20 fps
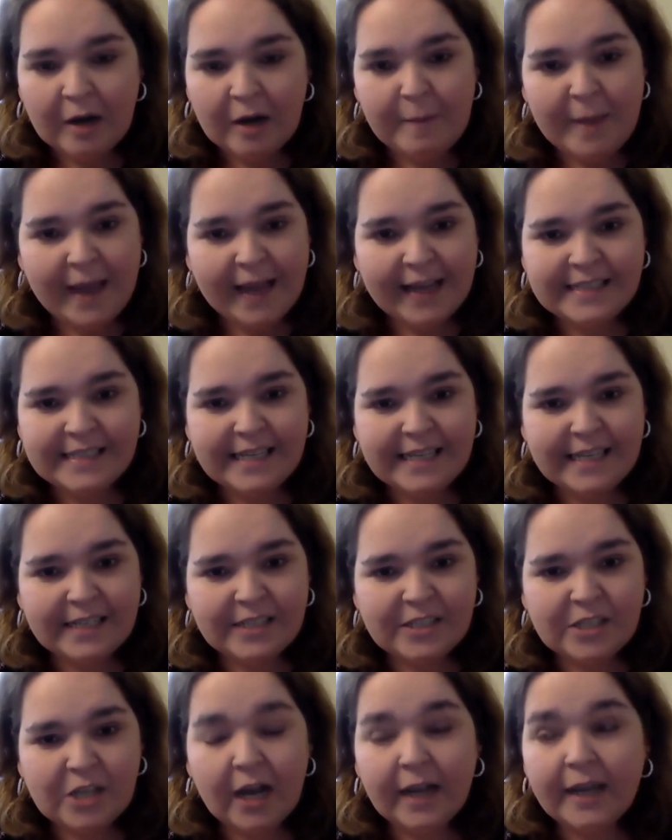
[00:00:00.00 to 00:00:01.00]

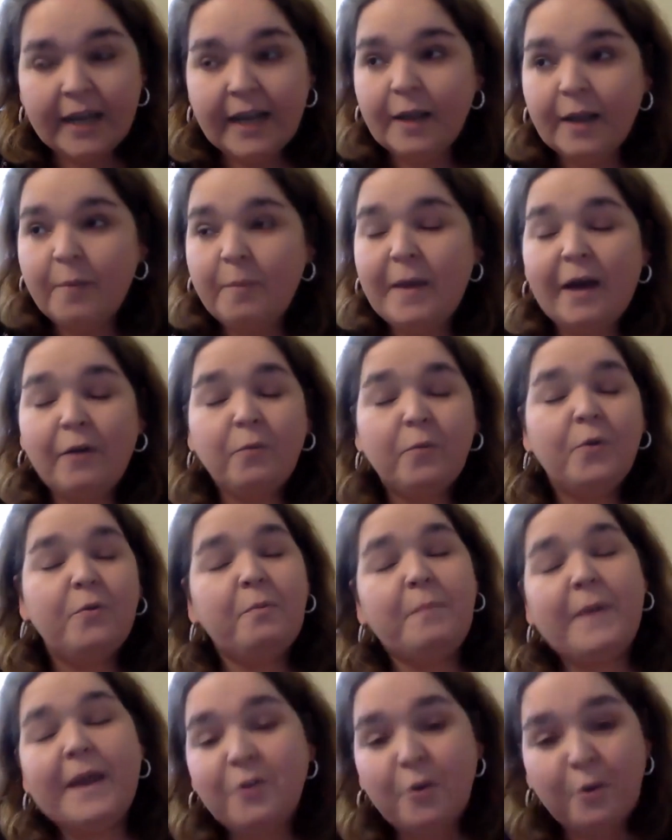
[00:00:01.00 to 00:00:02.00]
magazine talking about
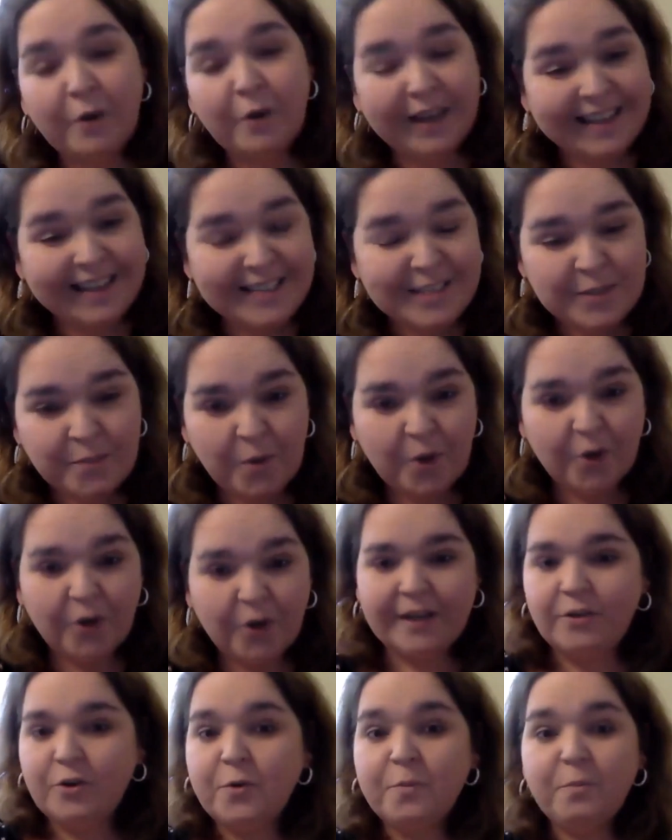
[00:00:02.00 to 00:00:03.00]
Ruth Bader
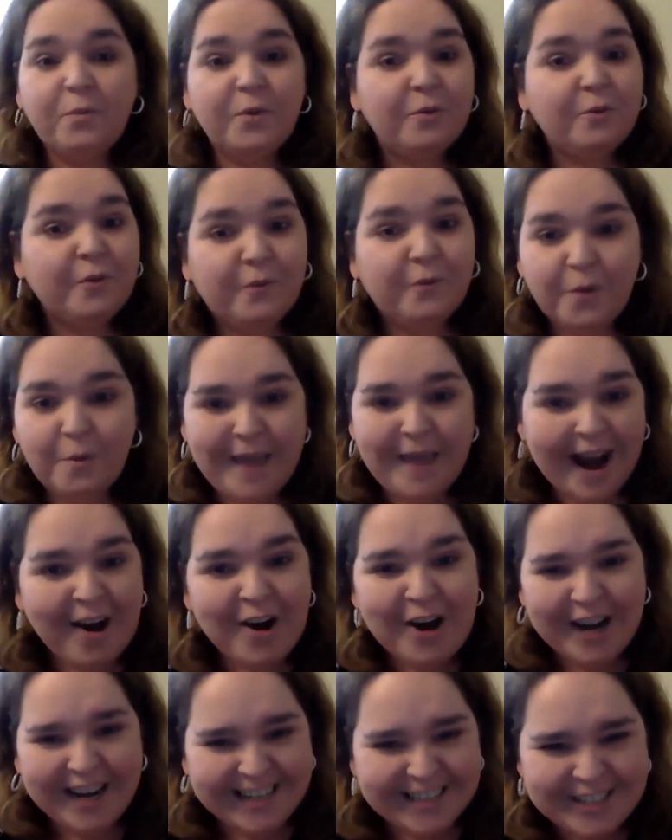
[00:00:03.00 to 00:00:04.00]
Ginsburg and her beautiful
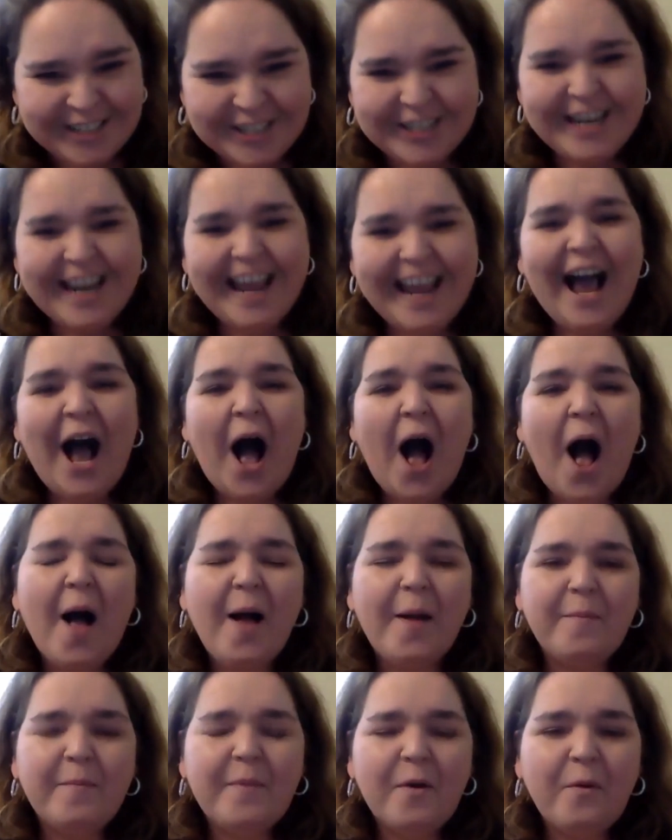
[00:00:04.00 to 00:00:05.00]
marriage,
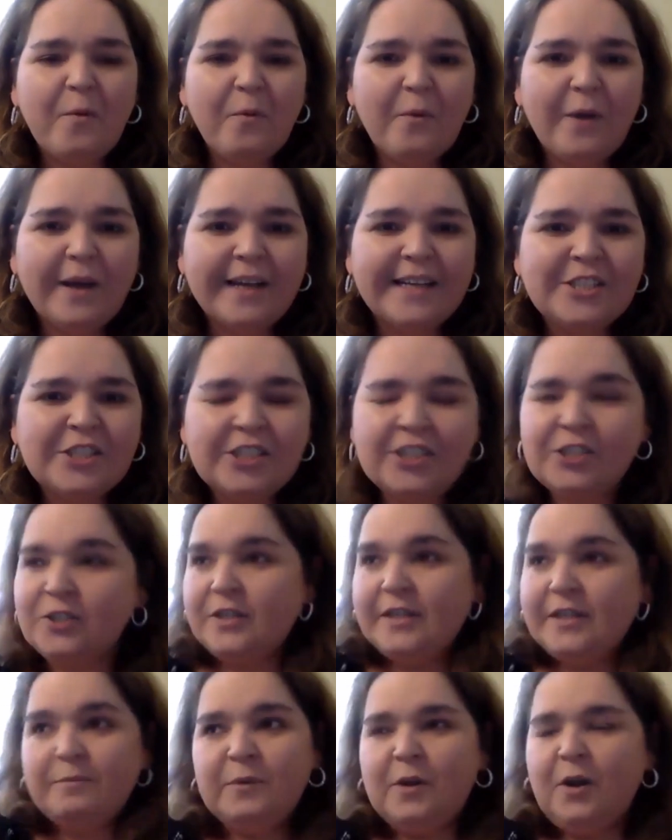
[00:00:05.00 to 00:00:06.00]
which you
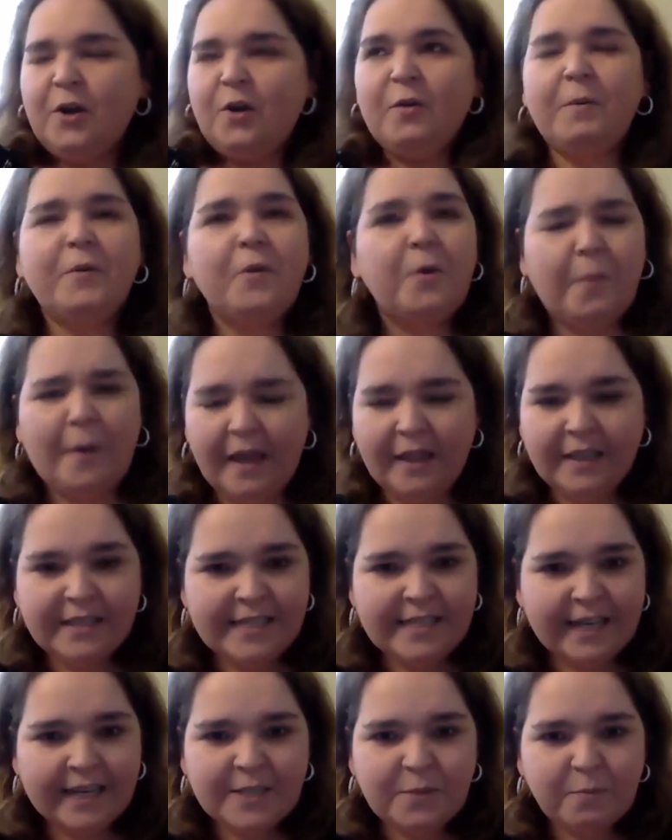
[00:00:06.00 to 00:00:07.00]
didn't agree with her
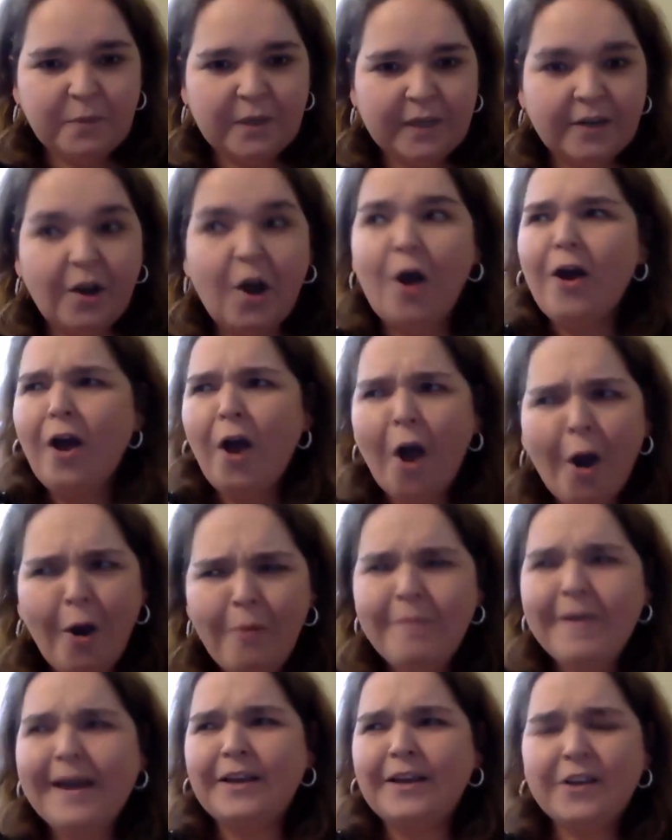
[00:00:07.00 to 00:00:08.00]
politics, but oh
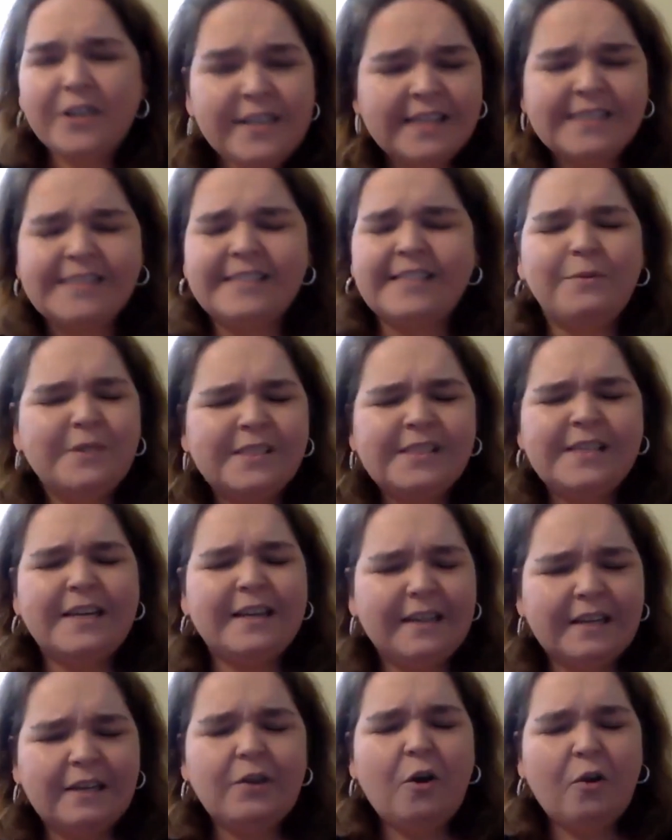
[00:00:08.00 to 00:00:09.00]
my goodness, that was
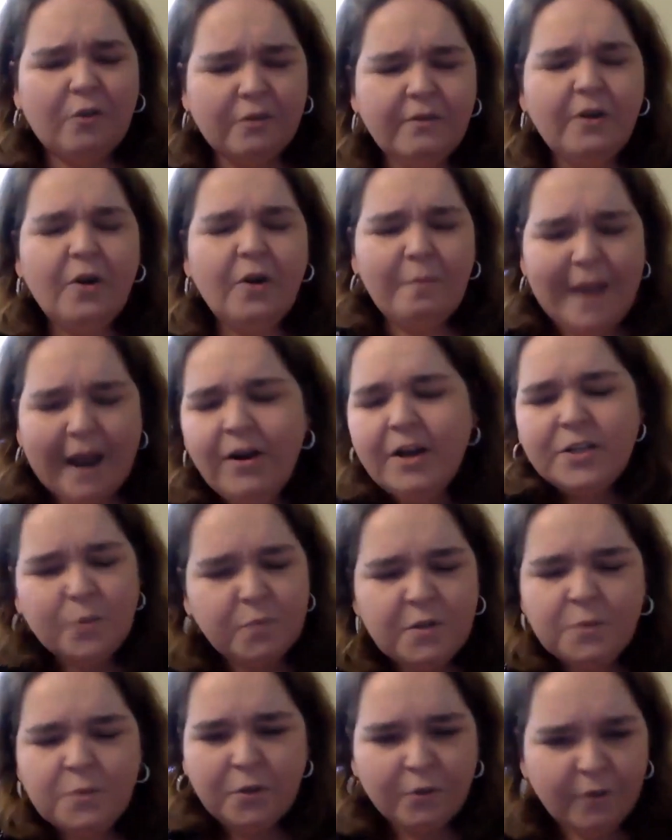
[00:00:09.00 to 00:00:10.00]
her marriage
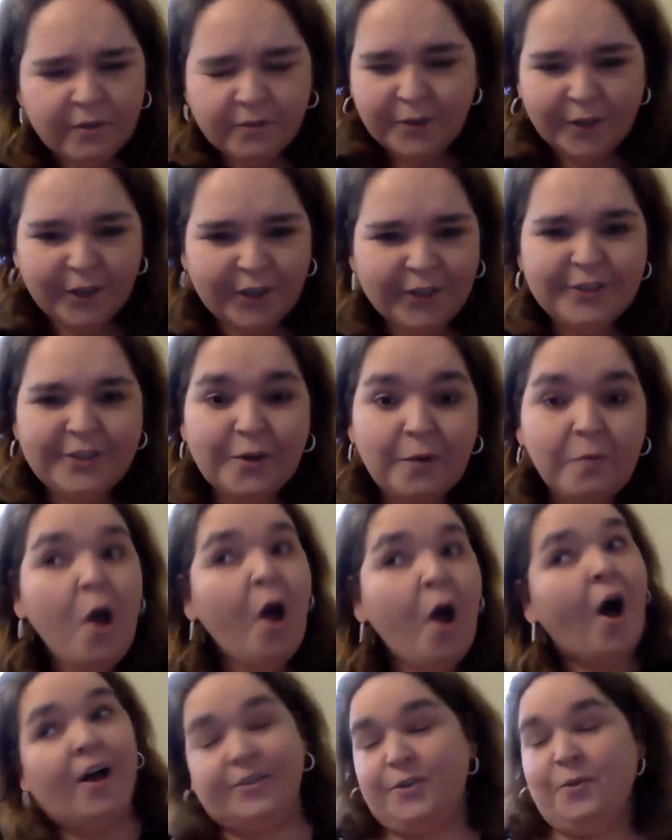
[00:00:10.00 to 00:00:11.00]
was beautiful. You know,
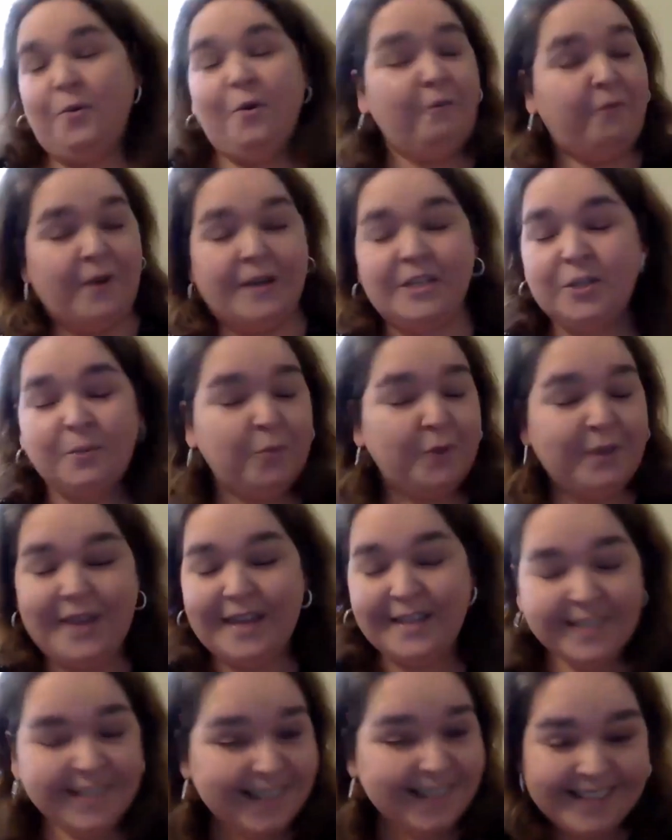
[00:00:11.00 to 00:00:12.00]
also her friendship with
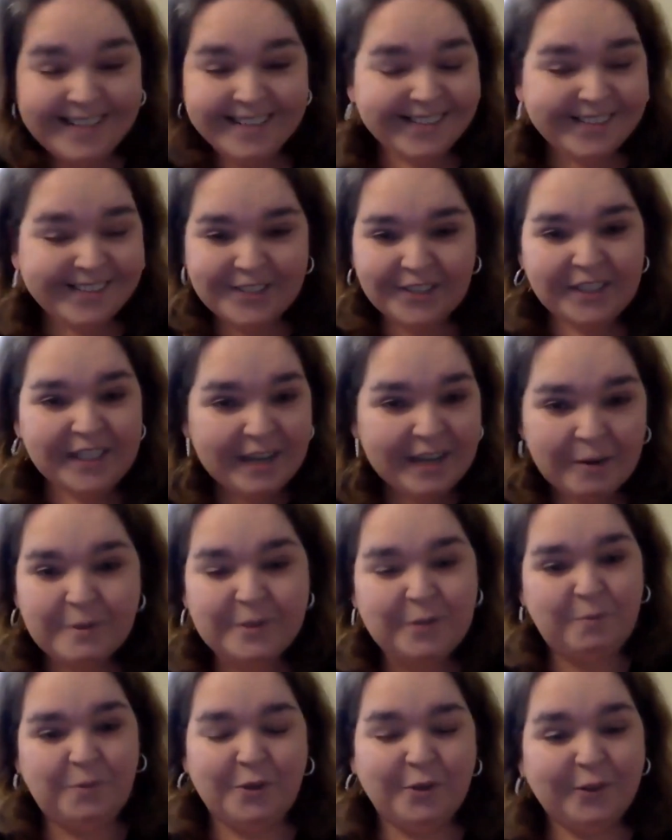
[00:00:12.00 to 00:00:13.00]
Antonin Scalia
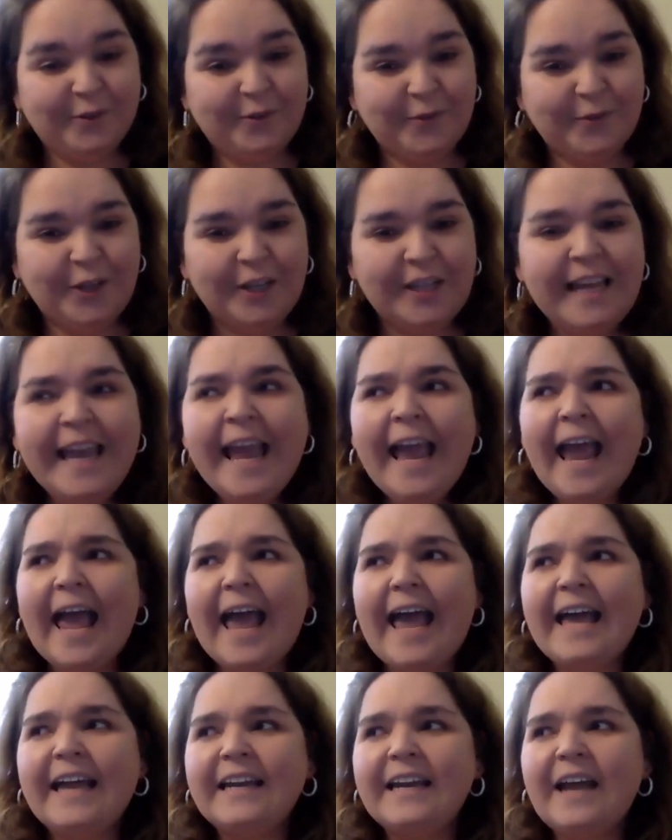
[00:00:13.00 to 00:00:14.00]
was beautiful.
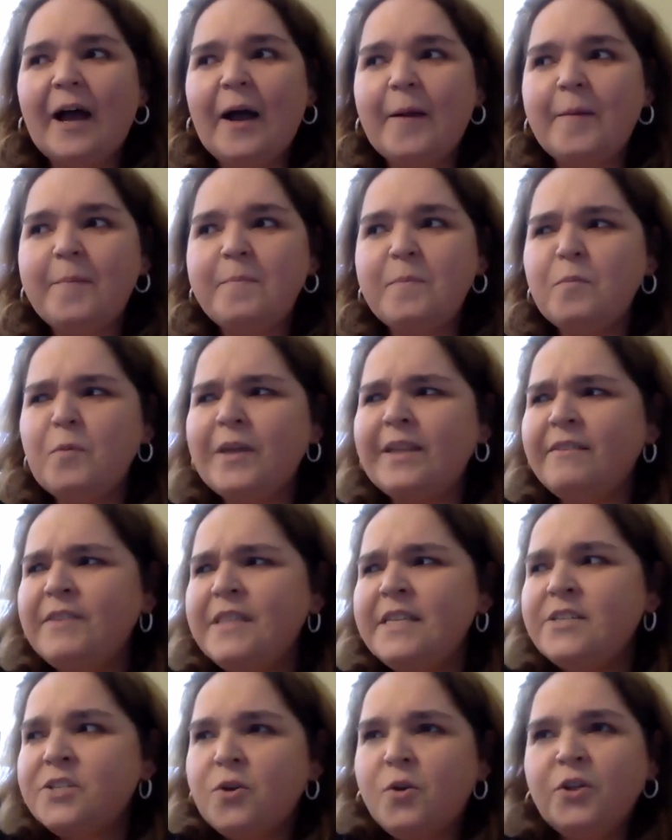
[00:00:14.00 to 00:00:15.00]
And we live in
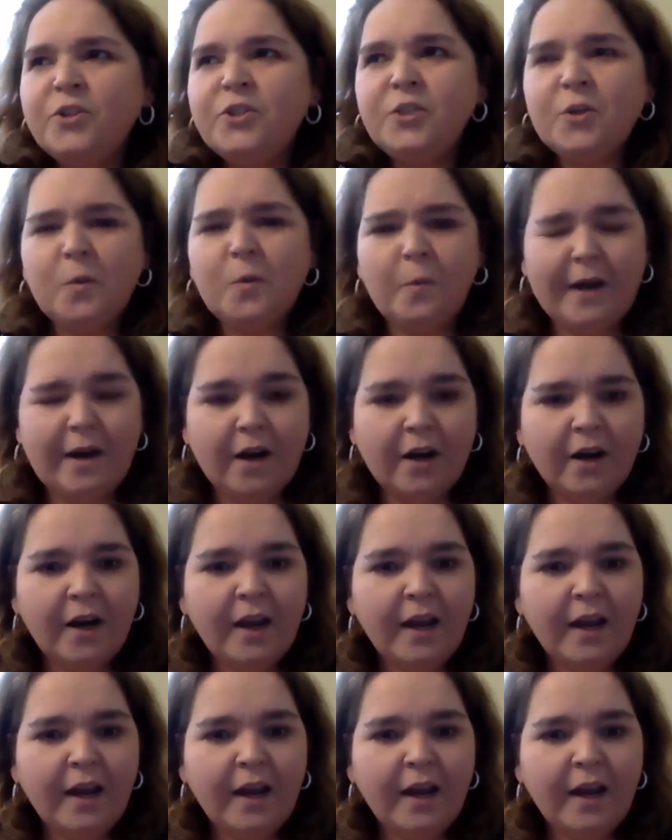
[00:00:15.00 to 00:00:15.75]
this culture where